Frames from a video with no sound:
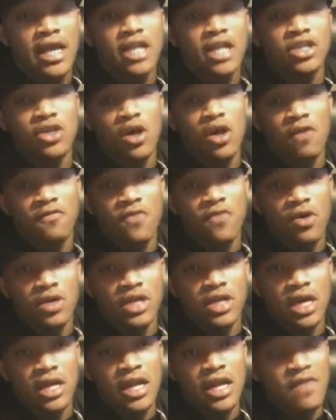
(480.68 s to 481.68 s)
and get your
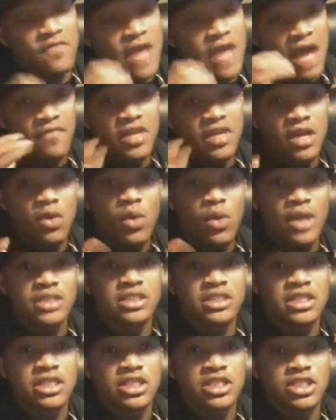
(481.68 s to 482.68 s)
phone done. If you have any
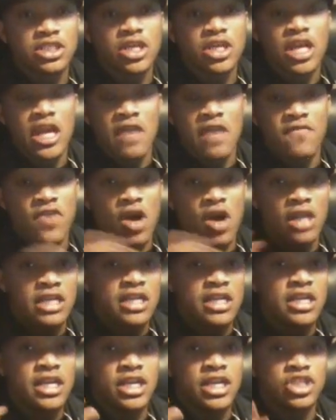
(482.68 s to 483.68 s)
questions, if y'all
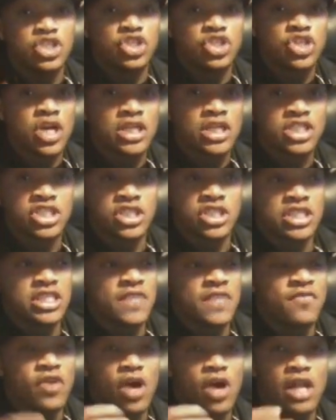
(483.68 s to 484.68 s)
need any
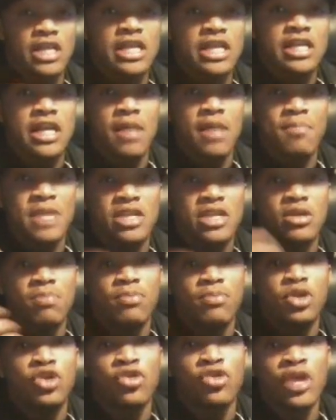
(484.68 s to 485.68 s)
instructions, if y'all need me
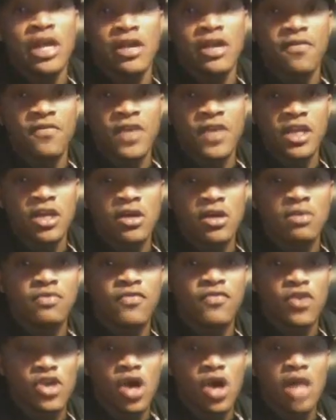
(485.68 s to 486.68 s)
to create a
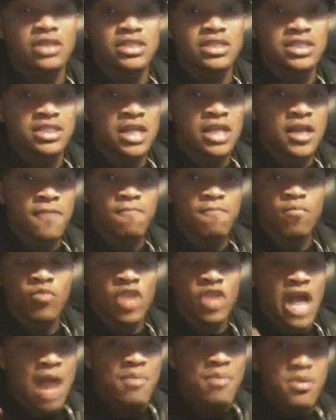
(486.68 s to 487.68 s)
video for y'all to see,
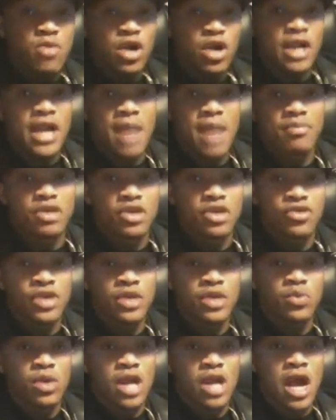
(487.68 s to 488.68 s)
I'll be more than happy to
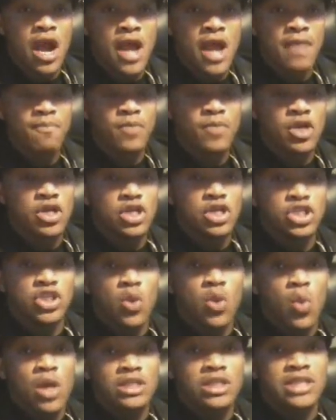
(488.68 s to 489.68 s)
create one, alright?
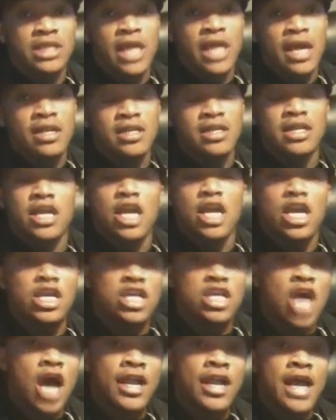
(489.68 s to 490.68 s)
So once again,
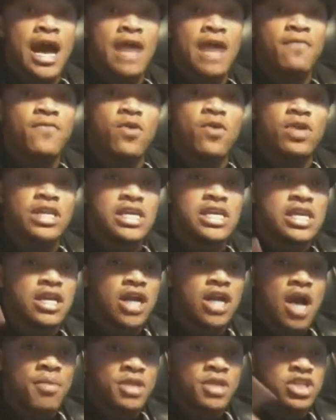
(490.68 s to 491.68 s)
y'all the iPhone
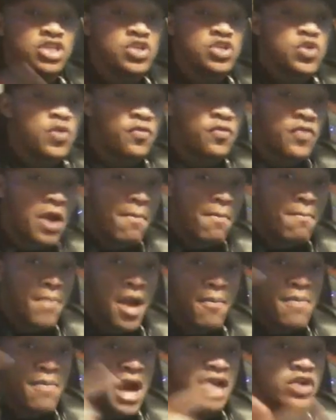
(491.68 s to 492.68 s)
Geek coming to you
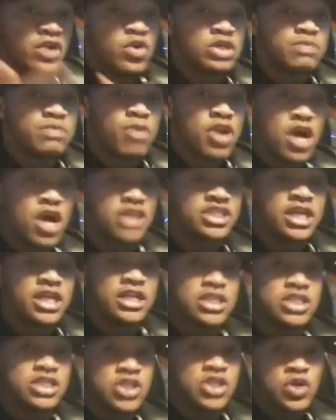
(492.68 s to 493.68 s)
from Mad Ghost
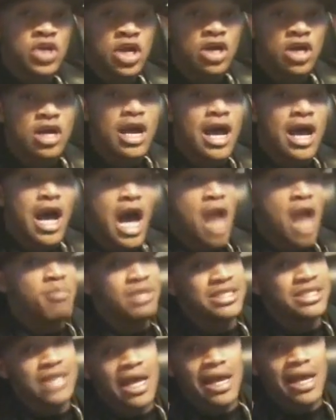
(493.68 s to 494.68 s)
Production Studio and me